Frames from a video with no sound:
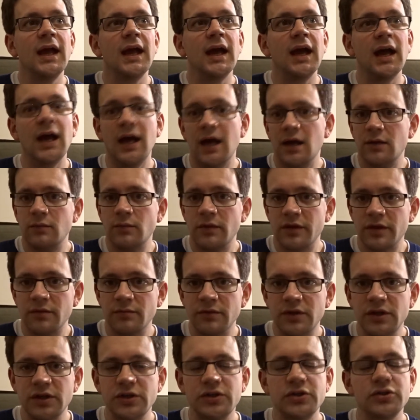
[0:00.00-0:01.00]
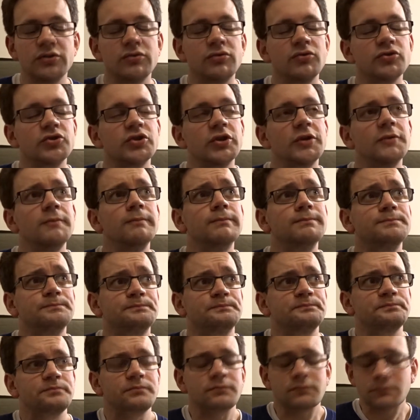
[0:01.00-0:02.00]
and mathematician also.
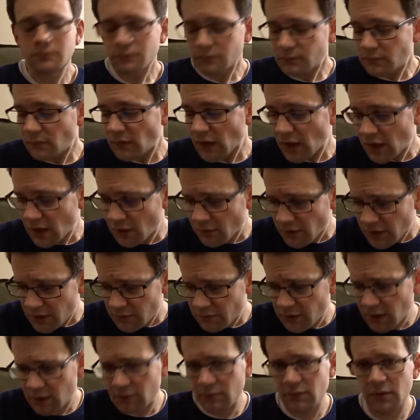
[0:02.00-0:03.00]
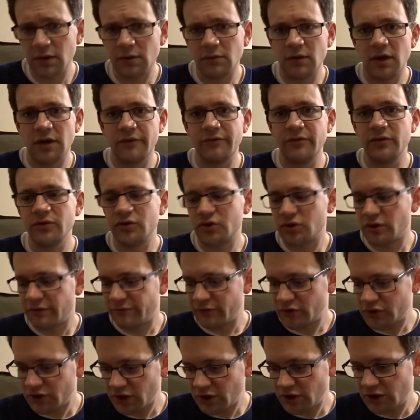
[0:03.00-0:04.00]
Anyway, they were having this
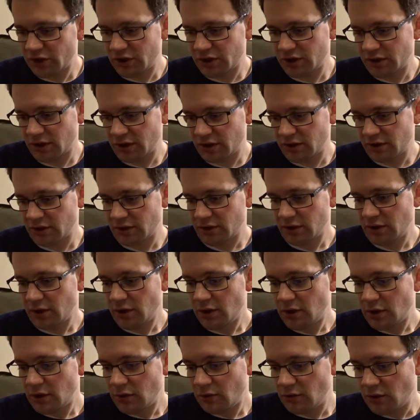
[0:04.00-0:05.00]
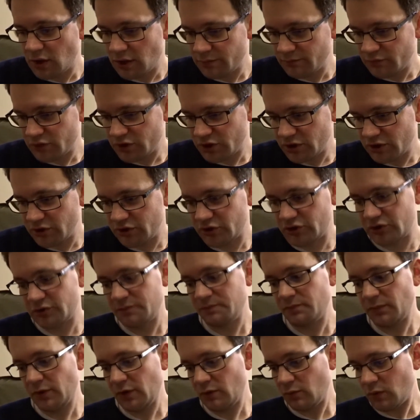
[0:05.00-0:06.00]
conversation, and Ulam
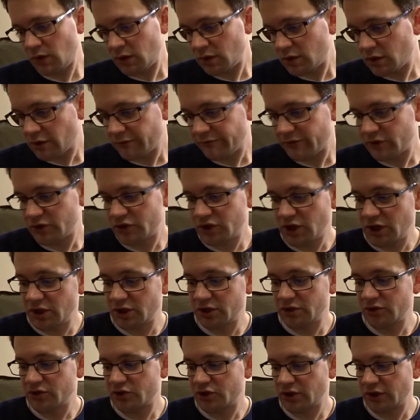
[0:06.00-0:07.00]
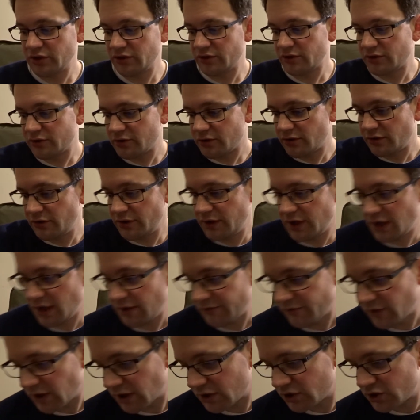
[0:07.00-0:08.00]
says, one conversation centered on the
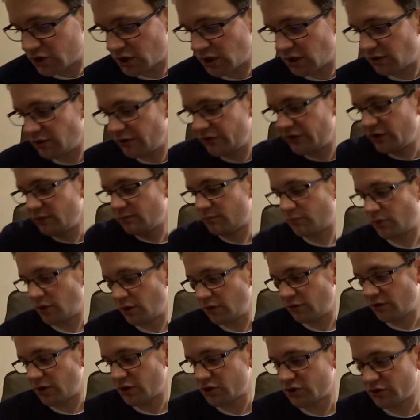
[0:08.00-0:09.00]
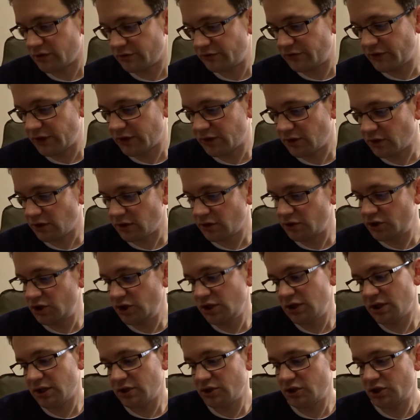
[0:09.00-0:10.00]
ever-accelerating progress of
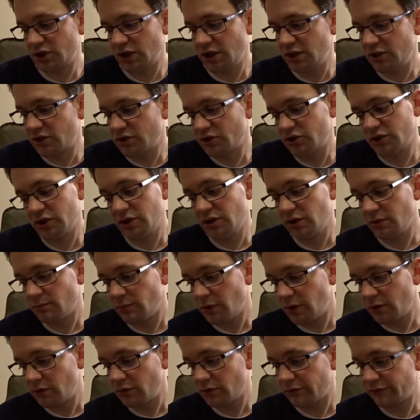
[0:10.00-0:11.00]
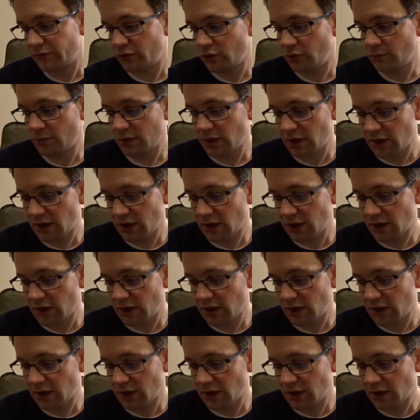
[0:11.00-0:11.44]
technology and changes in the mode of human